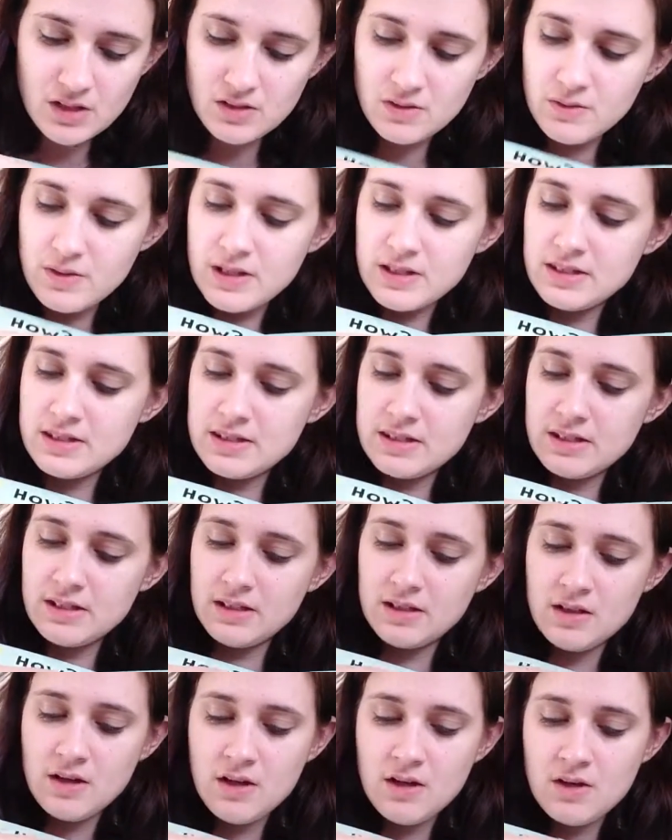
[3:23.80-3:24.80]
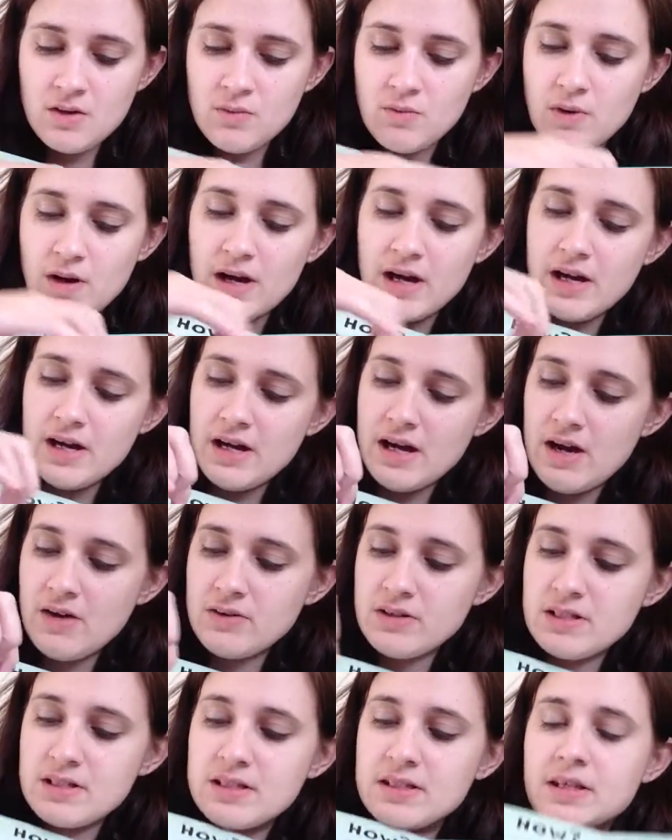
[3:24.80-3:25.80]
So let's see. How
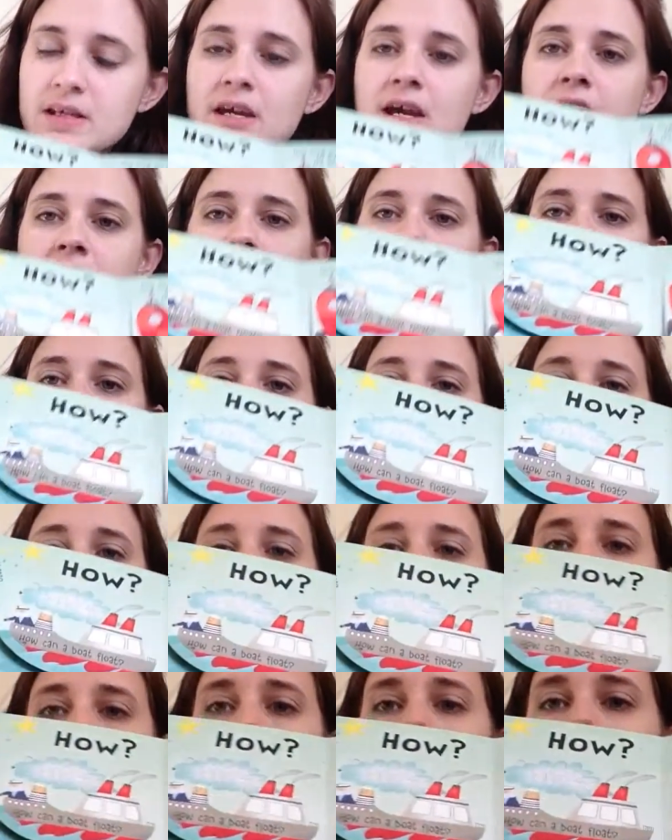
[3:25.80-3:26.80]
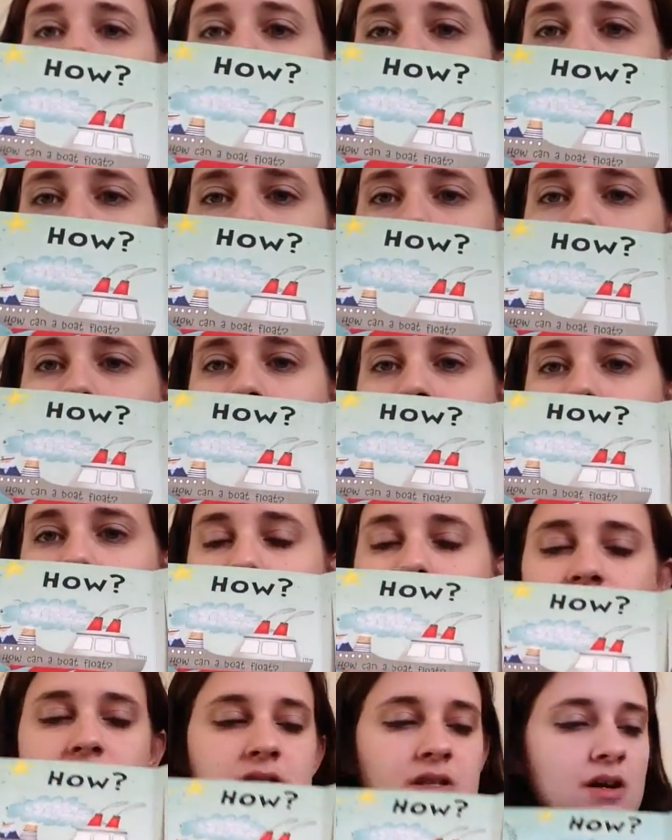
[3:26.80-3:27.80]
does the elephant drink water? And
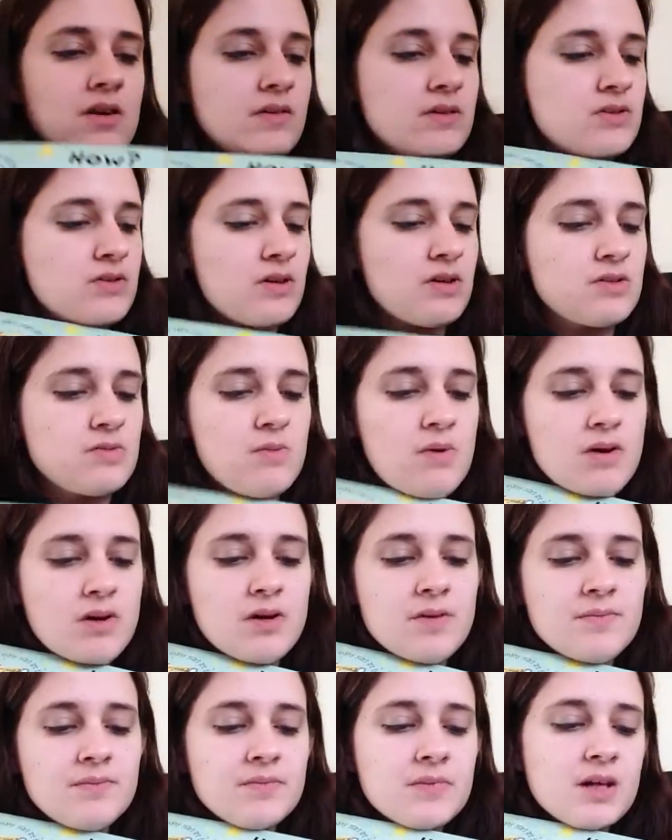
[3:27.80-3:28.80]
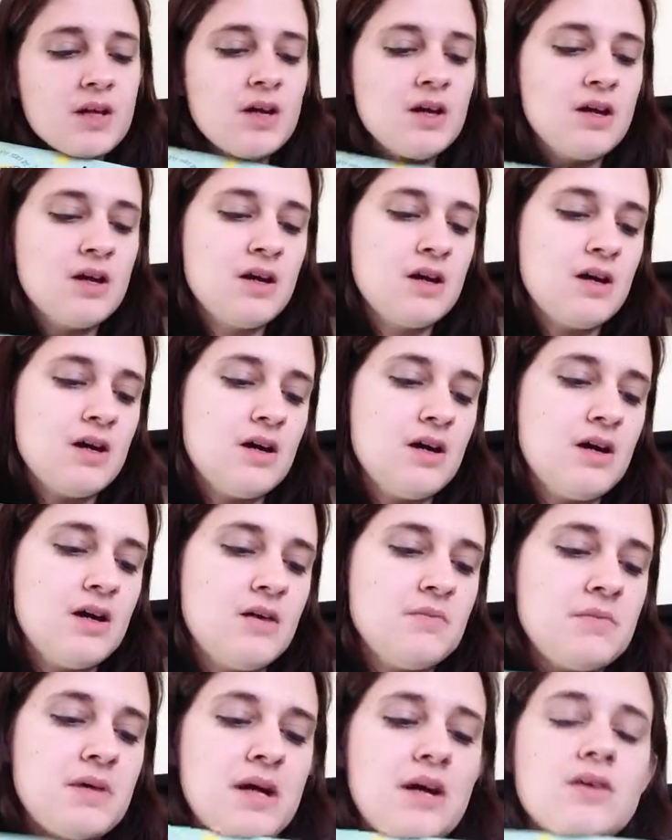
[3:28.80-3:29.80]
it shows how it drinks water.
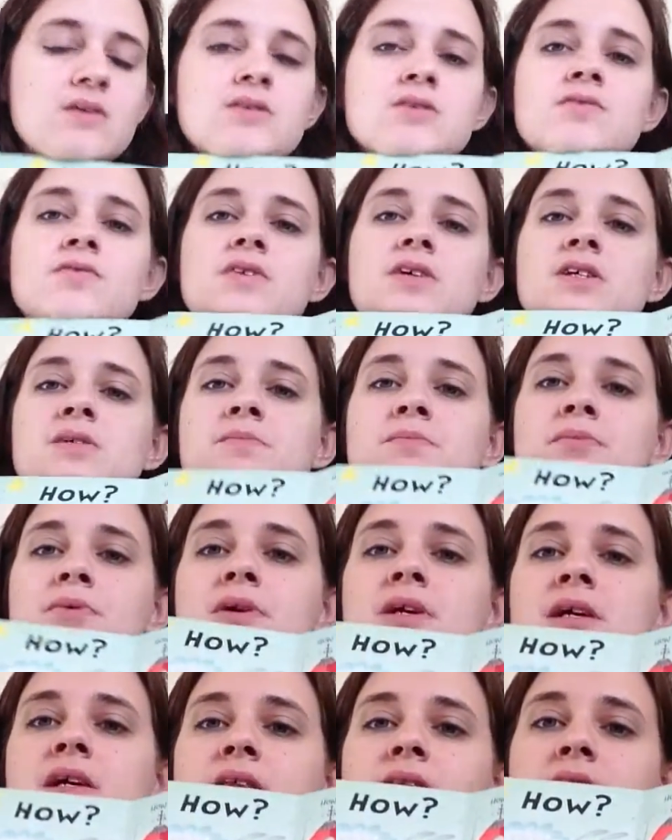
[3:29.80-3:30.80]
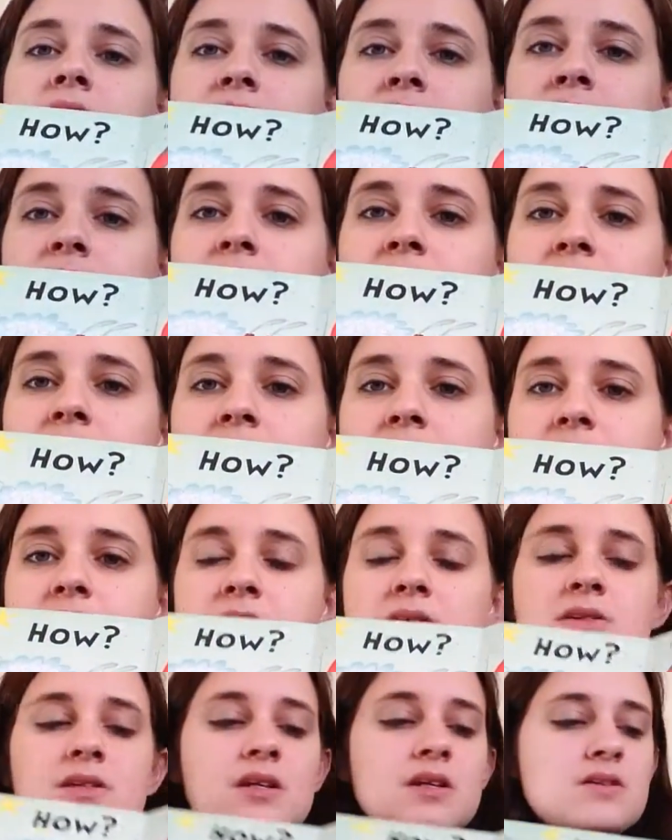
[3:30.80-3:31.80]
How do fish breathe? And it
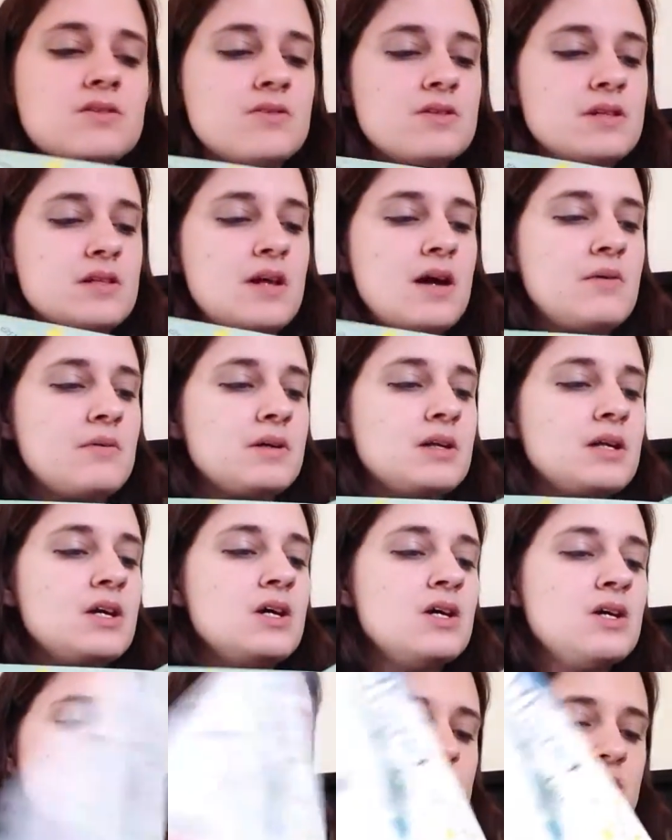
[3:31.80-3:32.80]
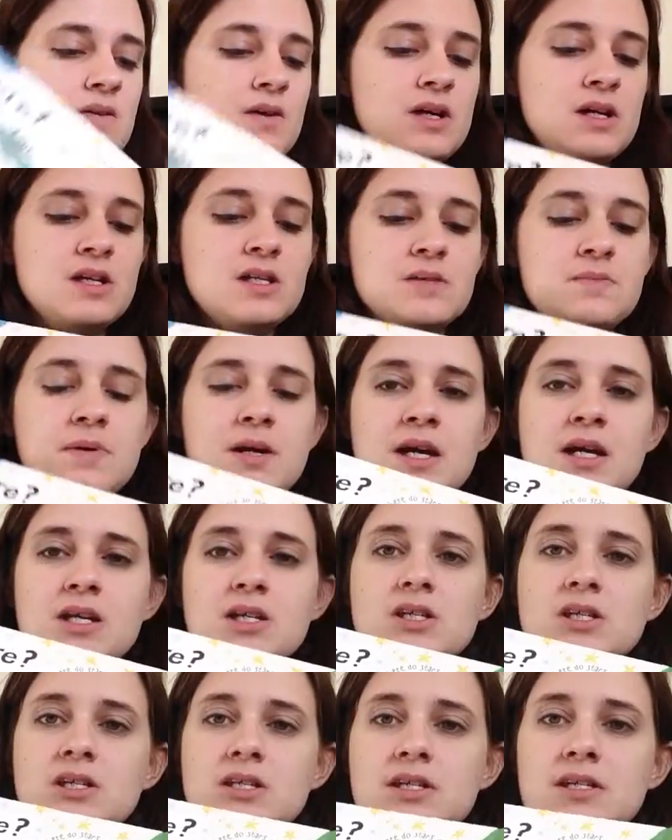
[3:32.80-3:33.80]
shows the answer to that one. So each
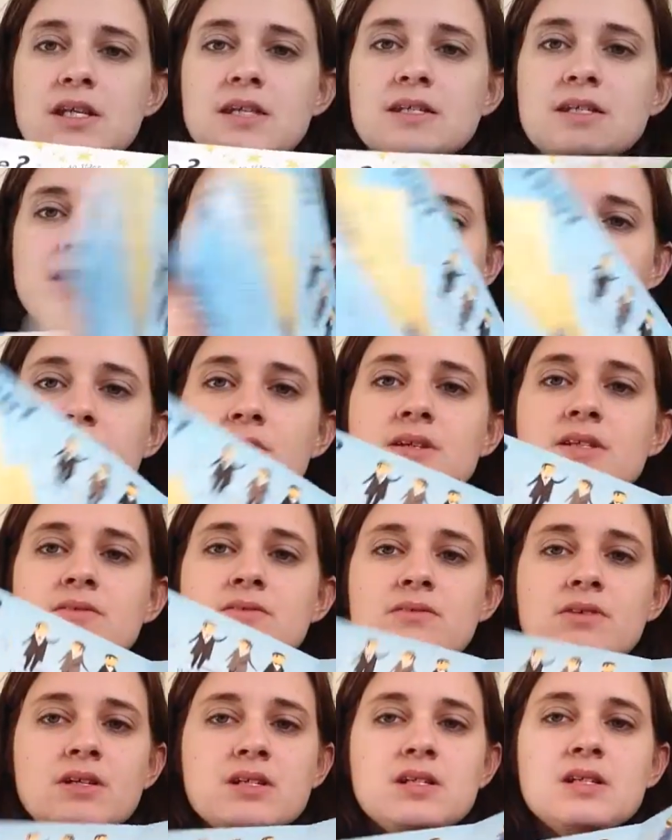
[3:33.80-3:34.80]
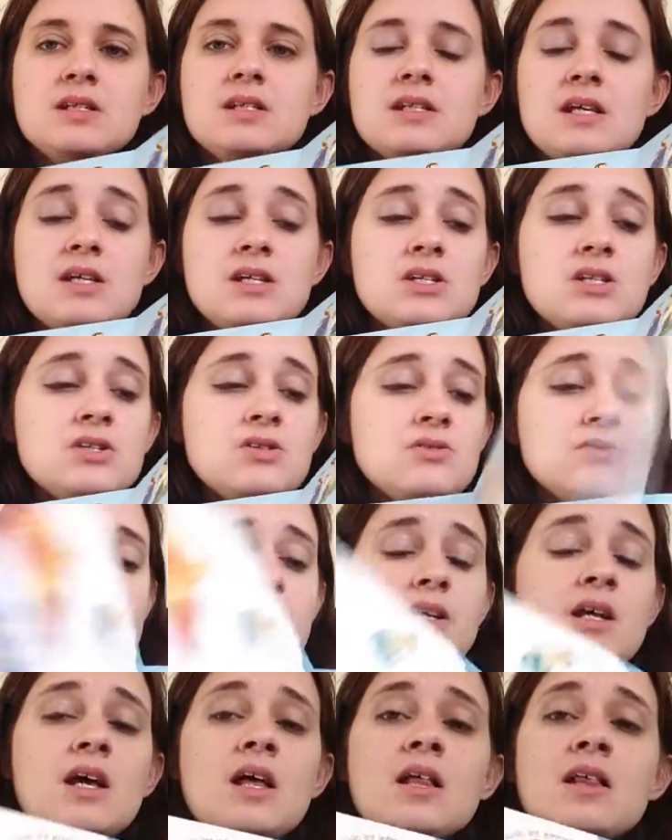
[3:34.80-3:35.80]
page just has a series of questions that
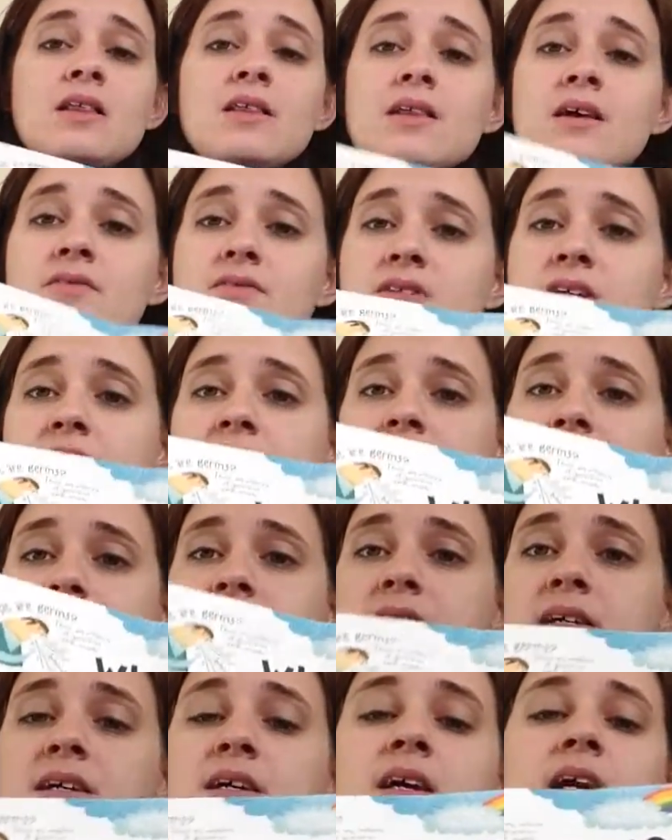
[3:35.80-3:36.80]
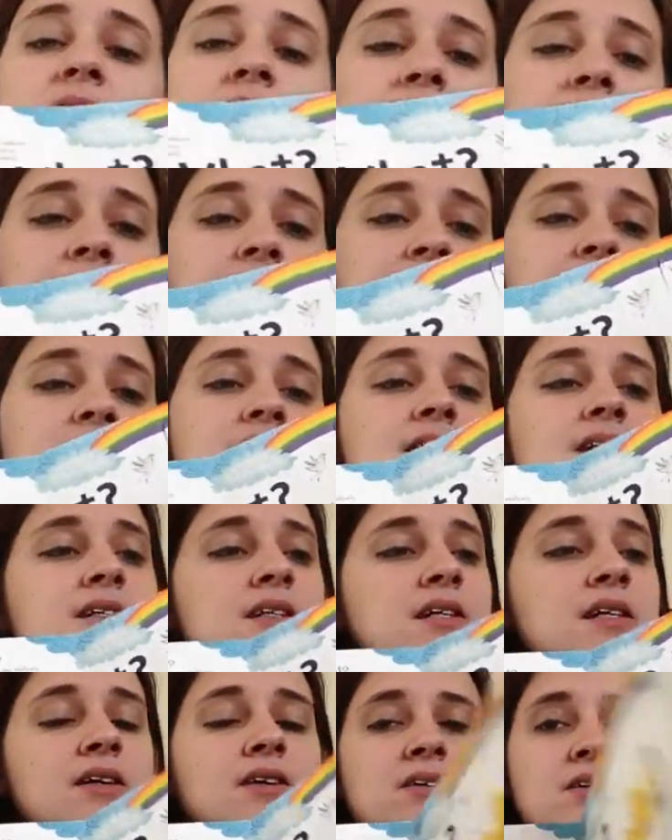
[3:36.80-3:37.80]
children love to ask. And
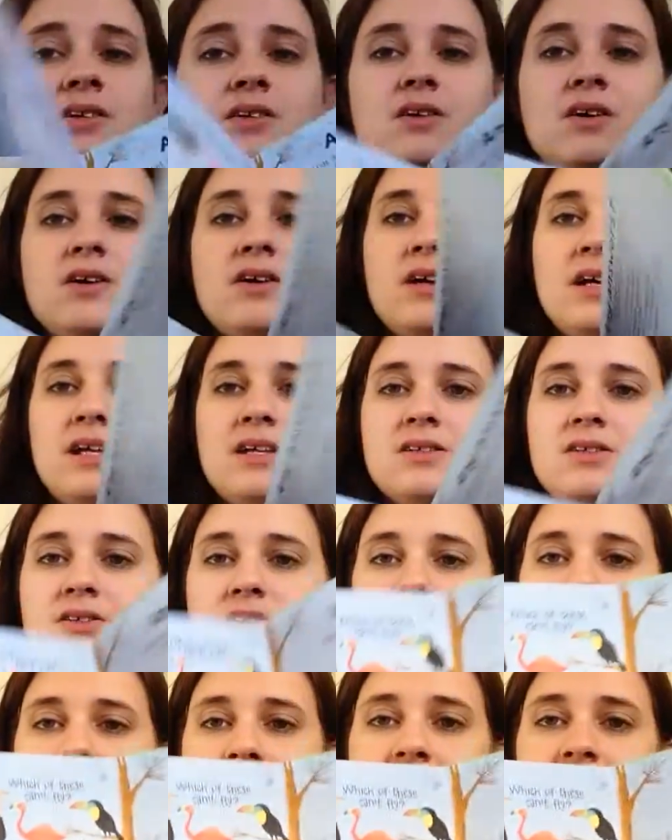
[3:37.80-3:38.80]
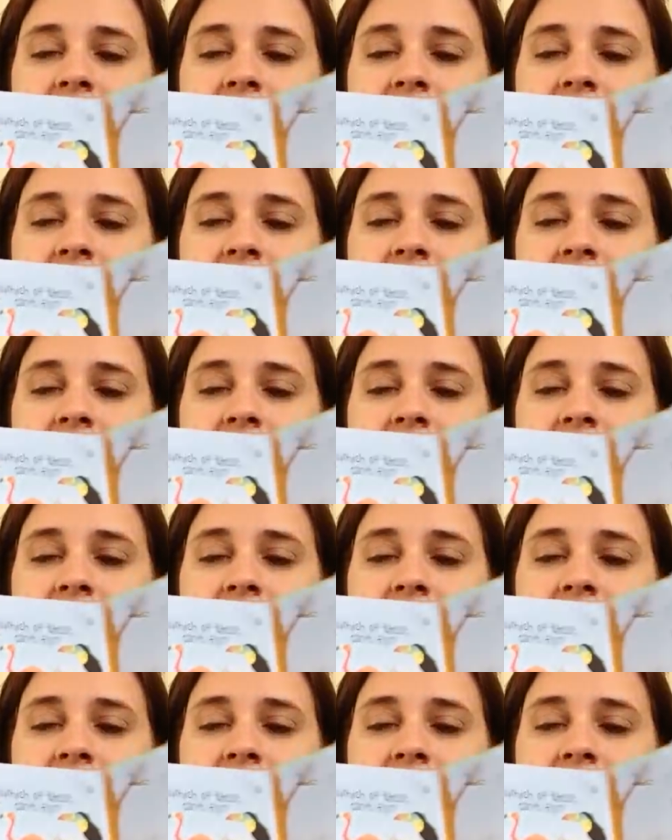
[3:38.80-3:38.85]
here are our answers.